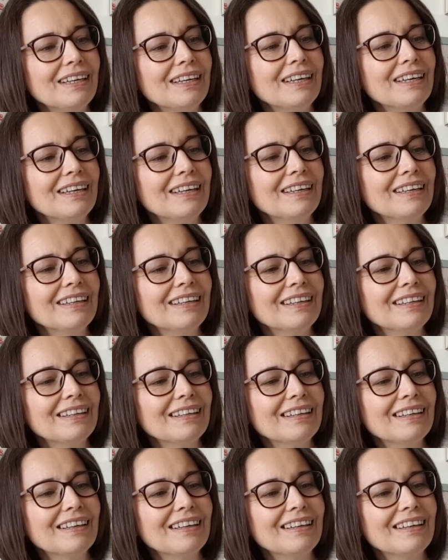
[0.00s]

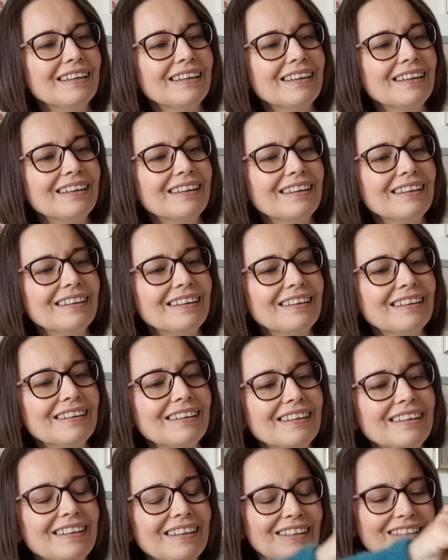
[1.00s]

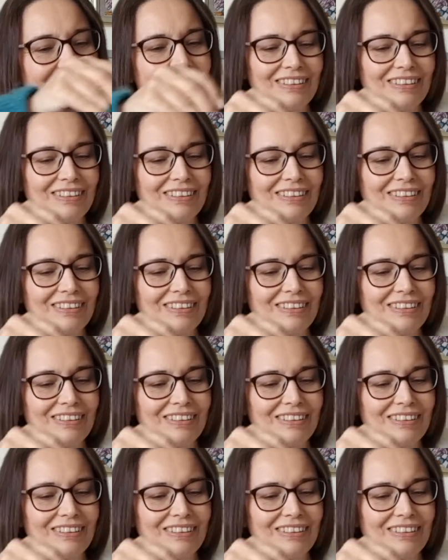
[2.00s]
(silence)